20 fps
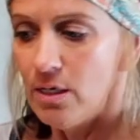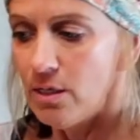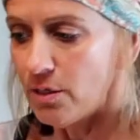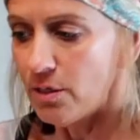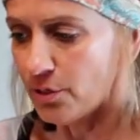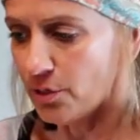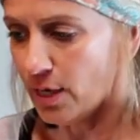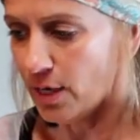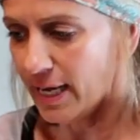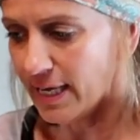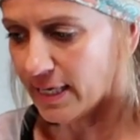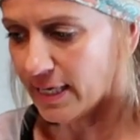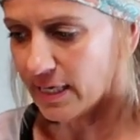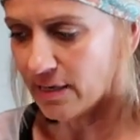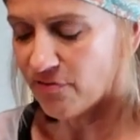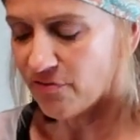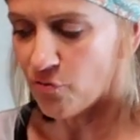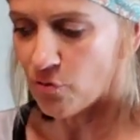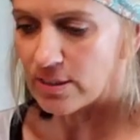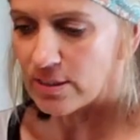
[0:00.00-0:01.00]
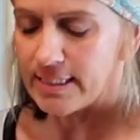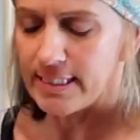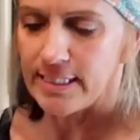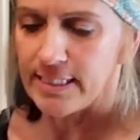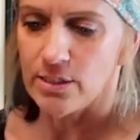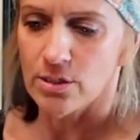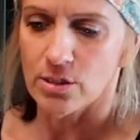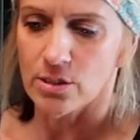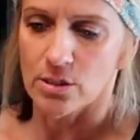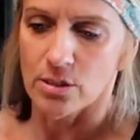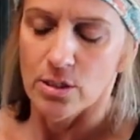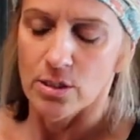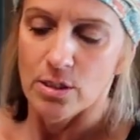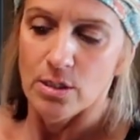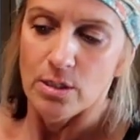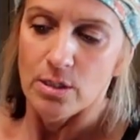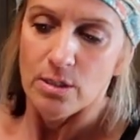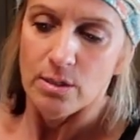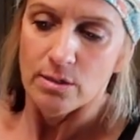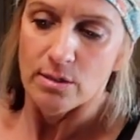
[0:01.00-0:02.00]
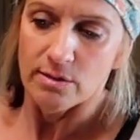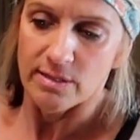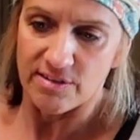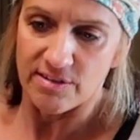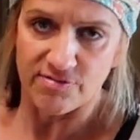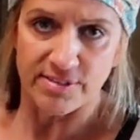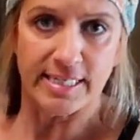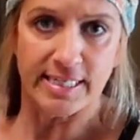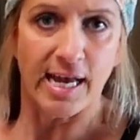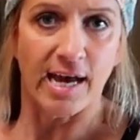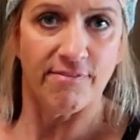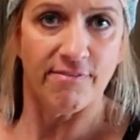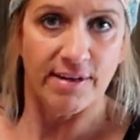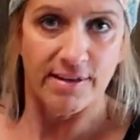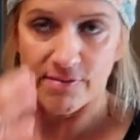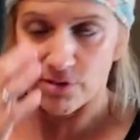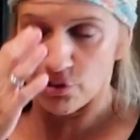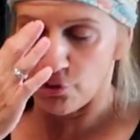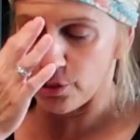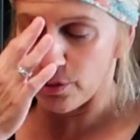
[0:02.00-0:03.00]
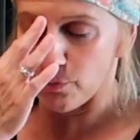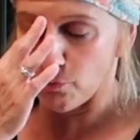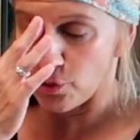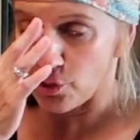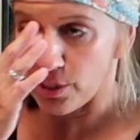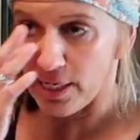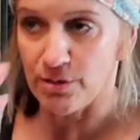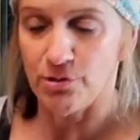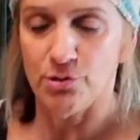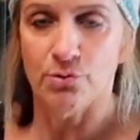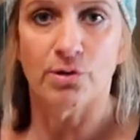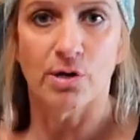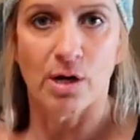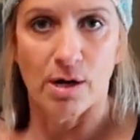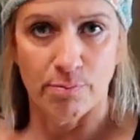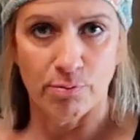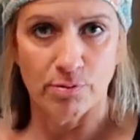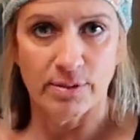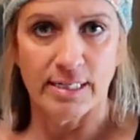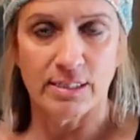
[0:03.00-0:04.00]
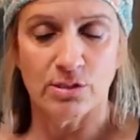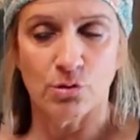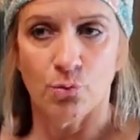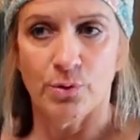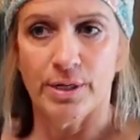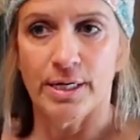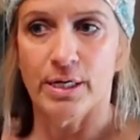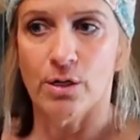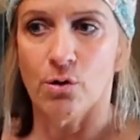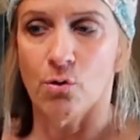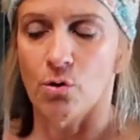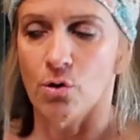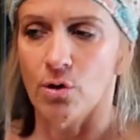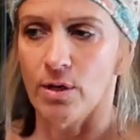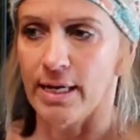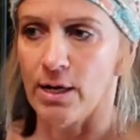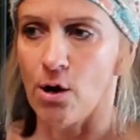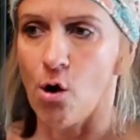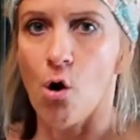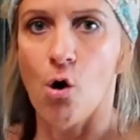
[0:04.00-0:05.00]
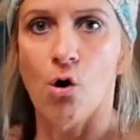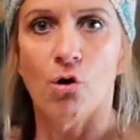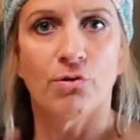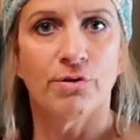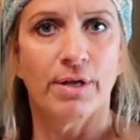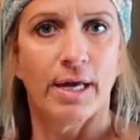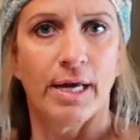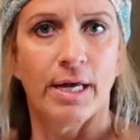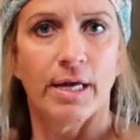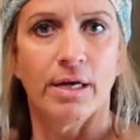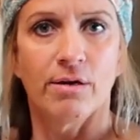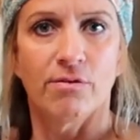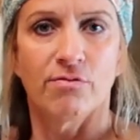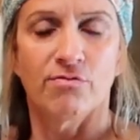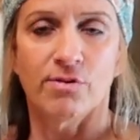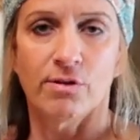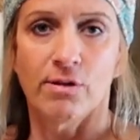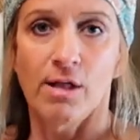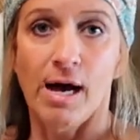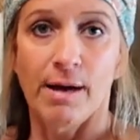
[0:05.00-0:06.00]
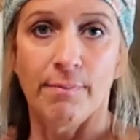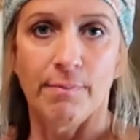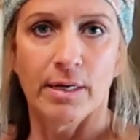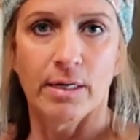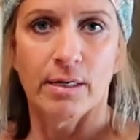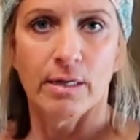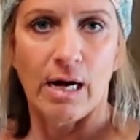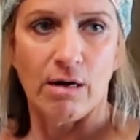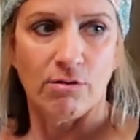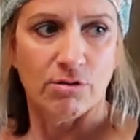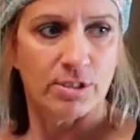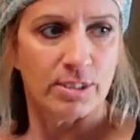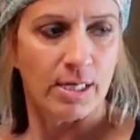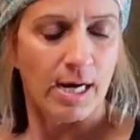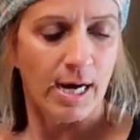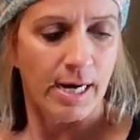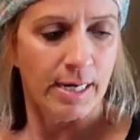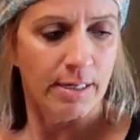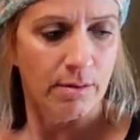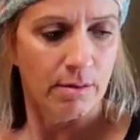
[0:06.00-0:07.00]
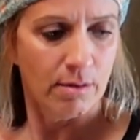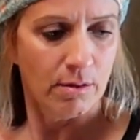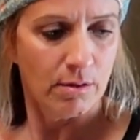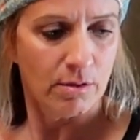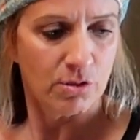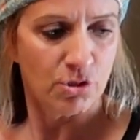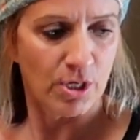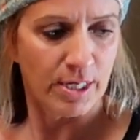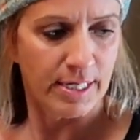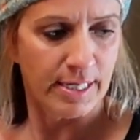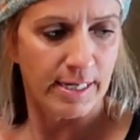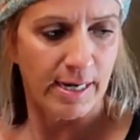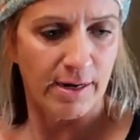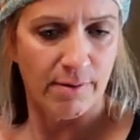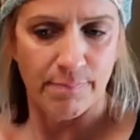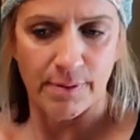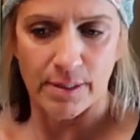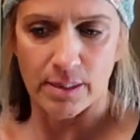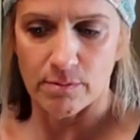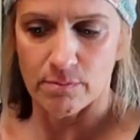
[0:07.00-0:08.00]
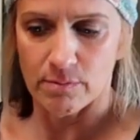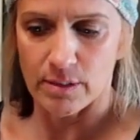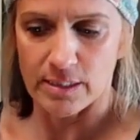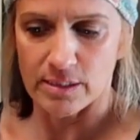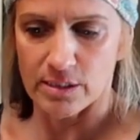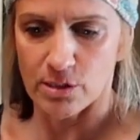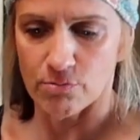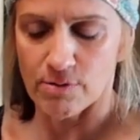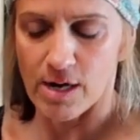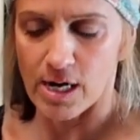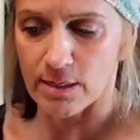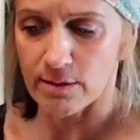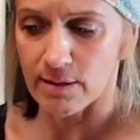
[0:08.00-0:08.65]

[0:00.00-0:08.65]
like hiking a 14er, lifting heavy at the gym, which I do a couple days a week, or like all day climbing outside. Johnny and I are big into rock